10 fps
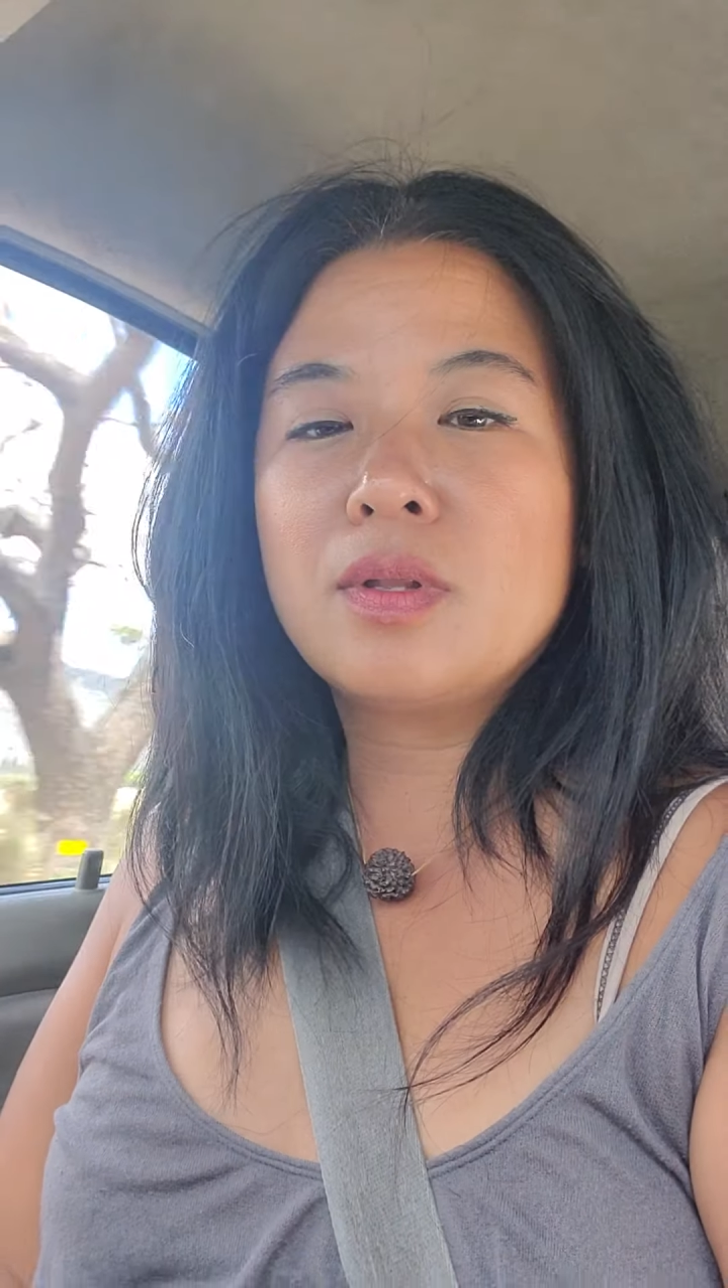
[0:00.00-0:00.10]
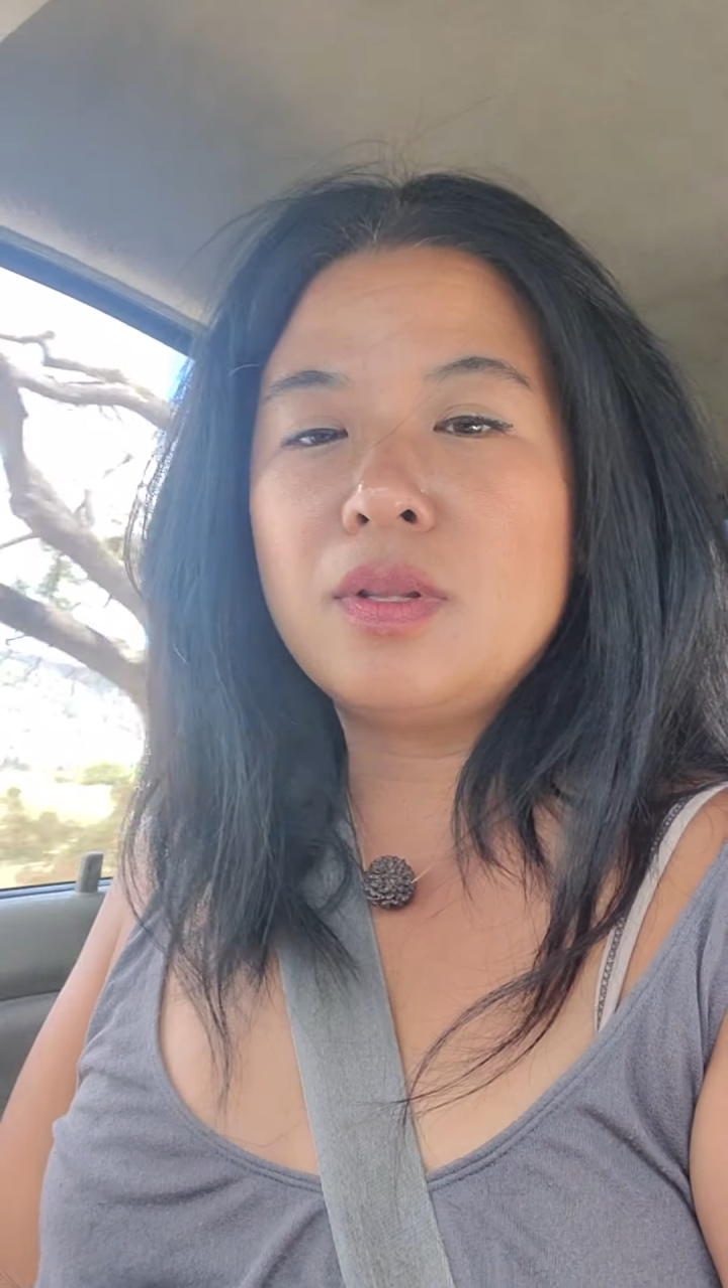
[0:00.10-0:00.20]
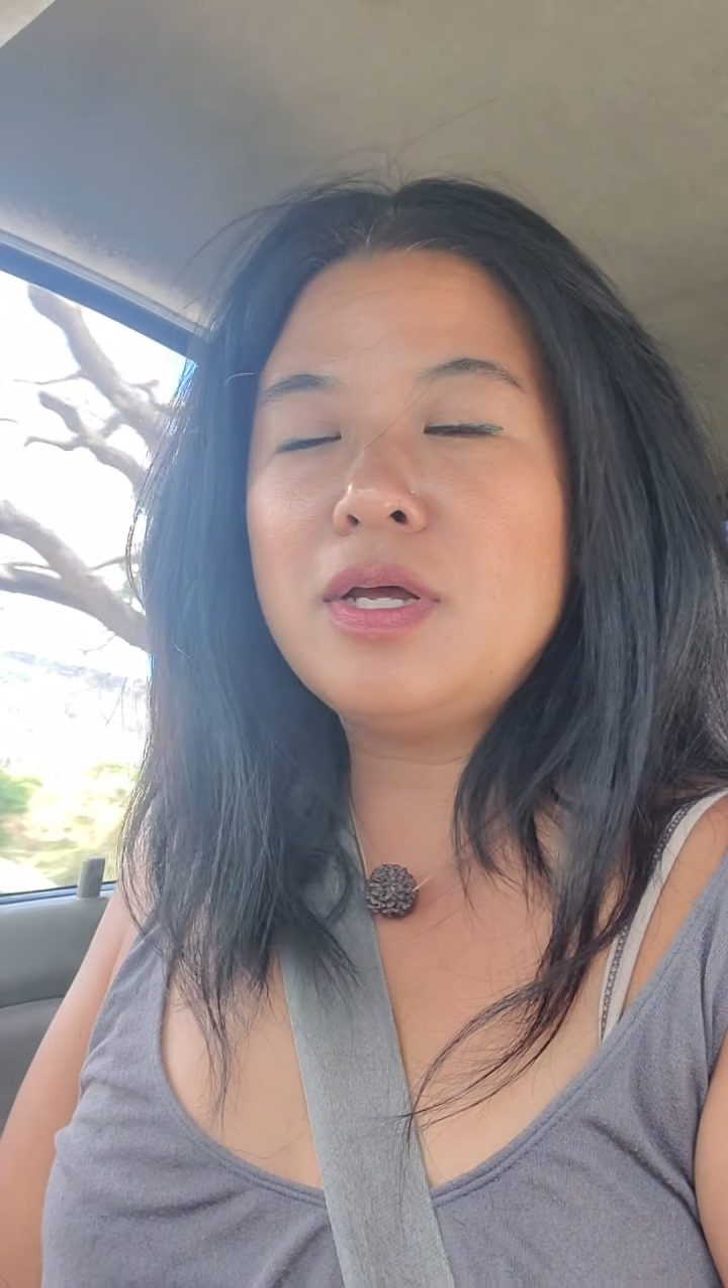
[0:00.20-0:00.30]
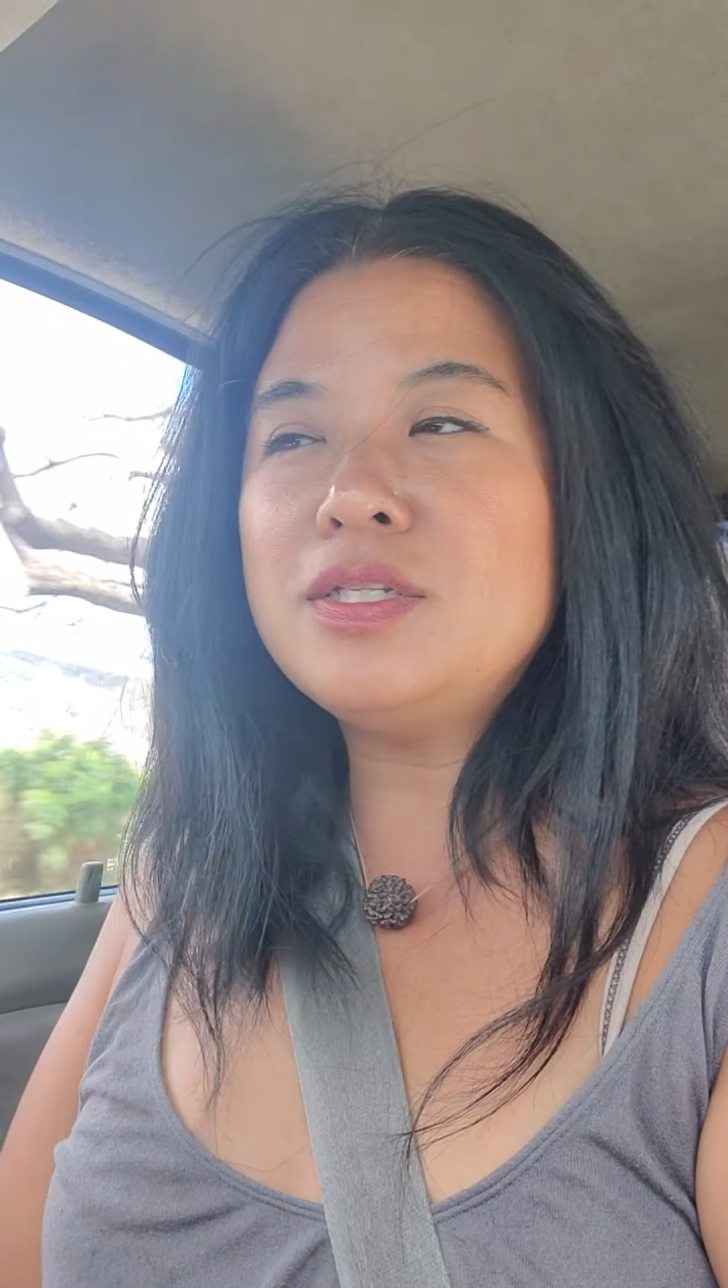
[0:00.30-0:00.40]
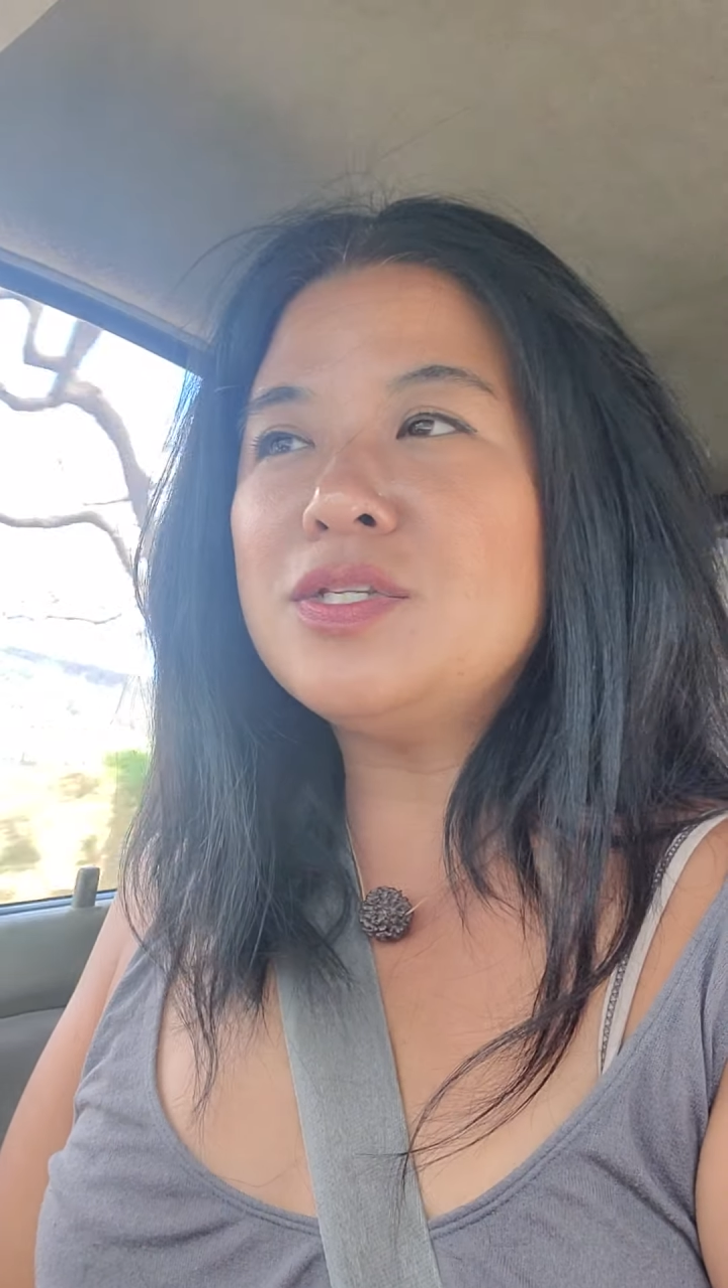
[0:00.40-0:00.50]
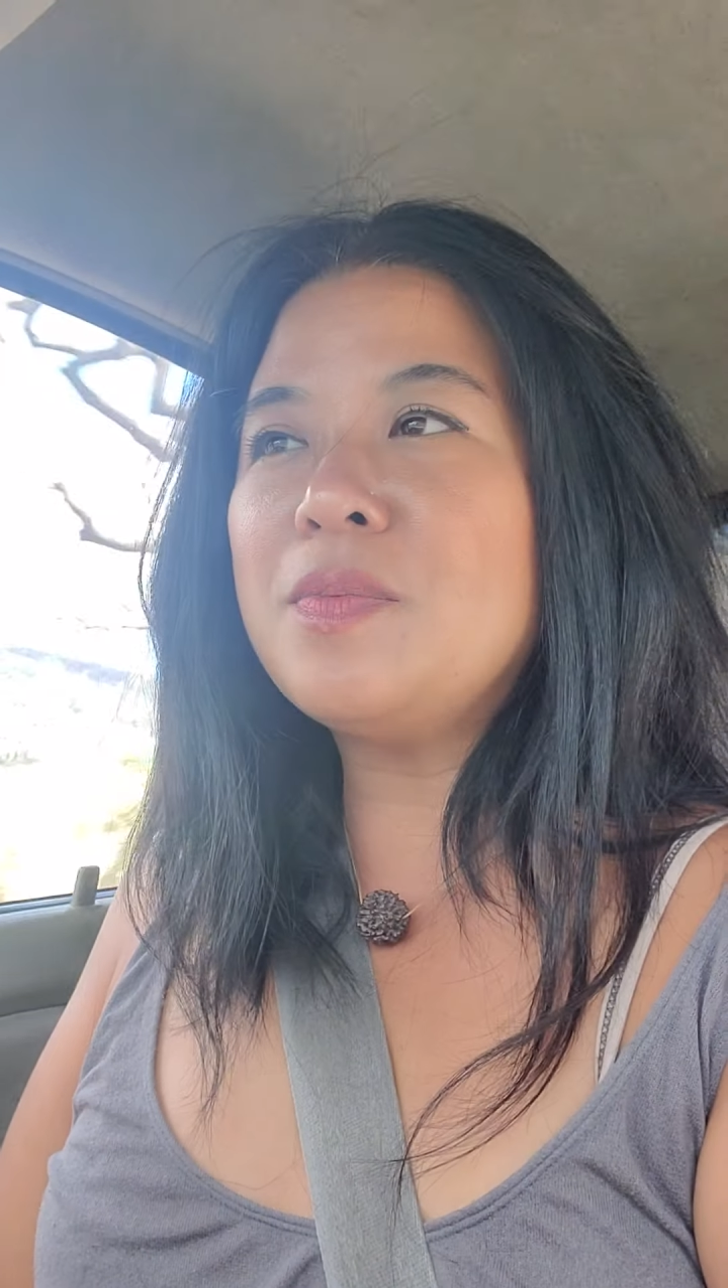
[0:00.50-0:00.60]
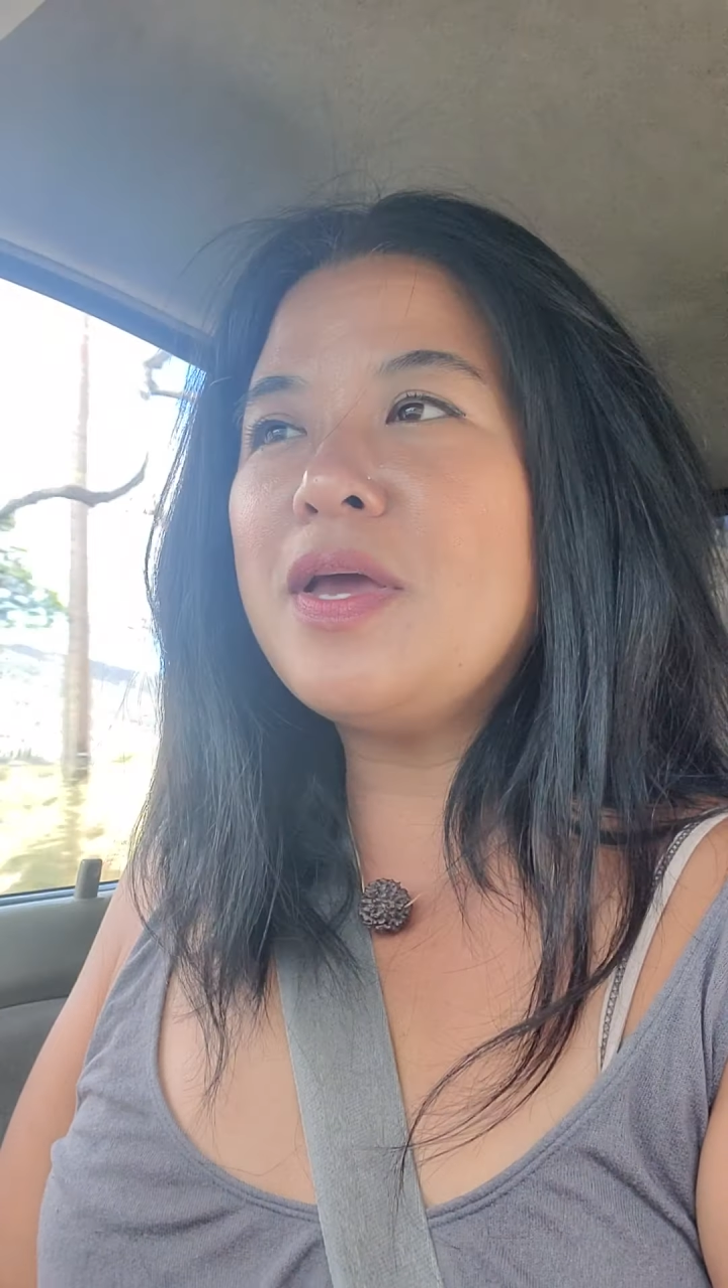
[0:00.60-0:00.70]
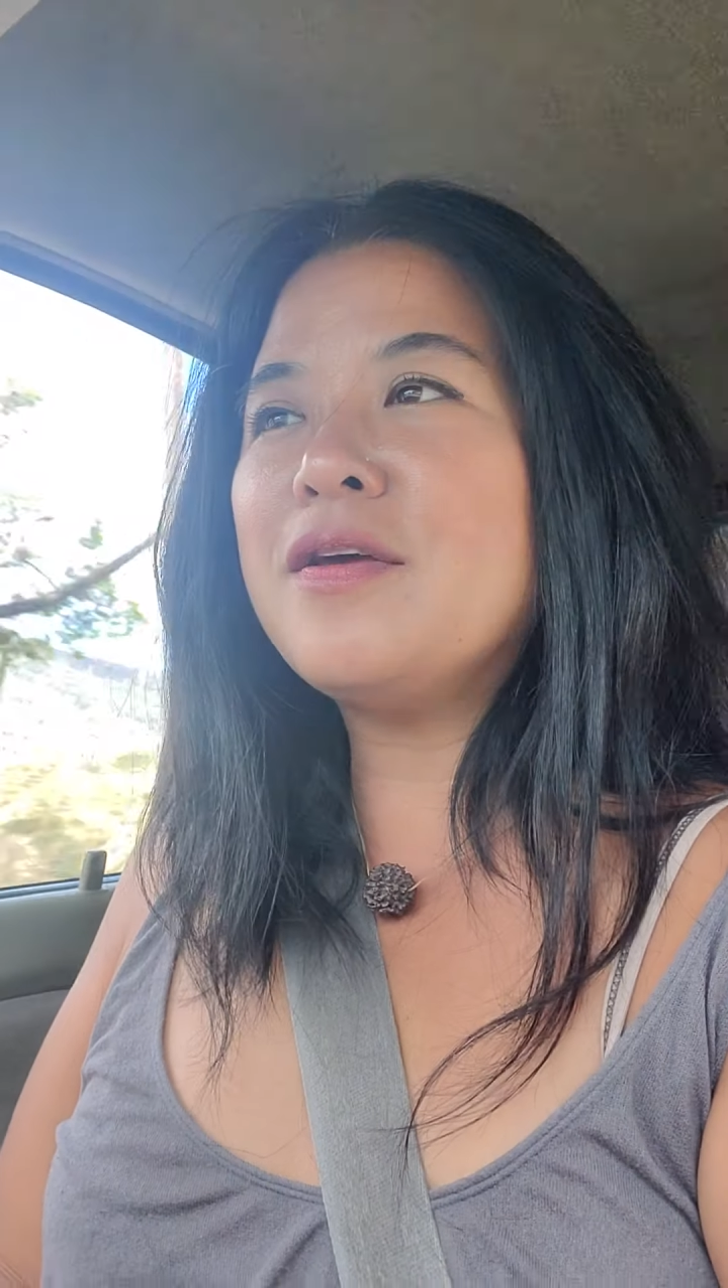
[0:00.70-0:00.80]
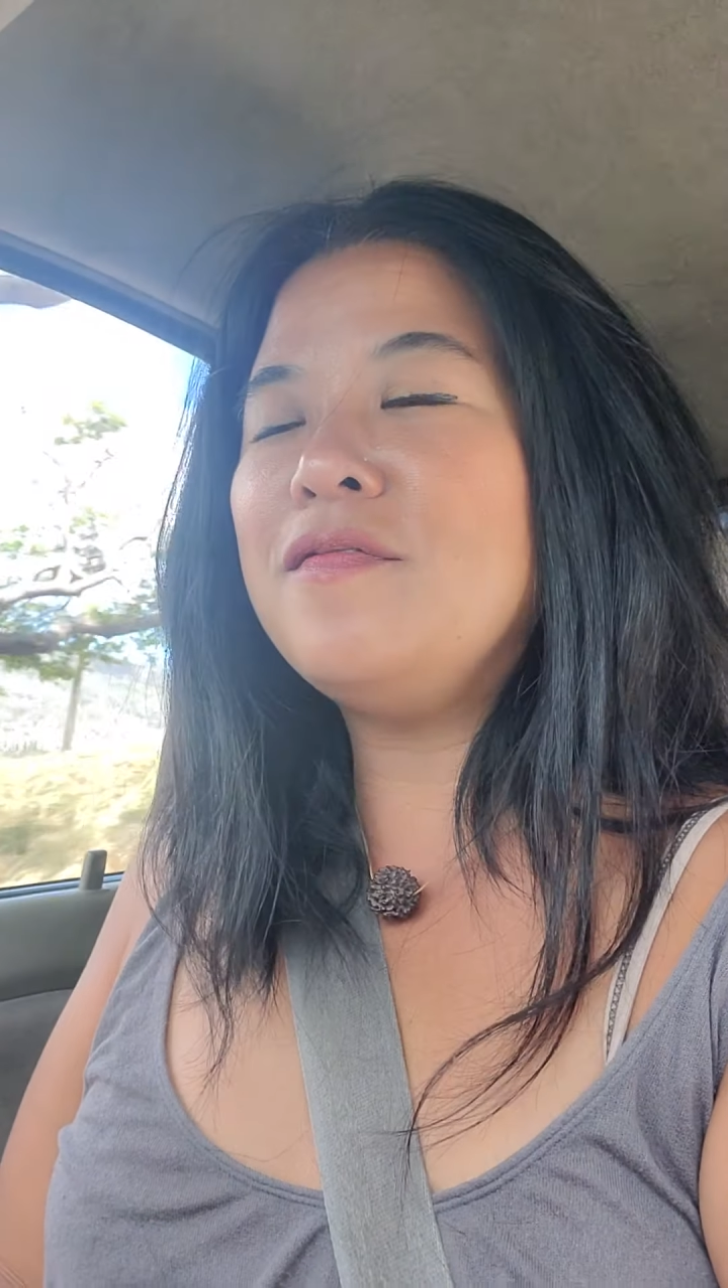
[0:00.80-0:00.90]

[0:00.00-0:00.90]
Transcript: Let's make a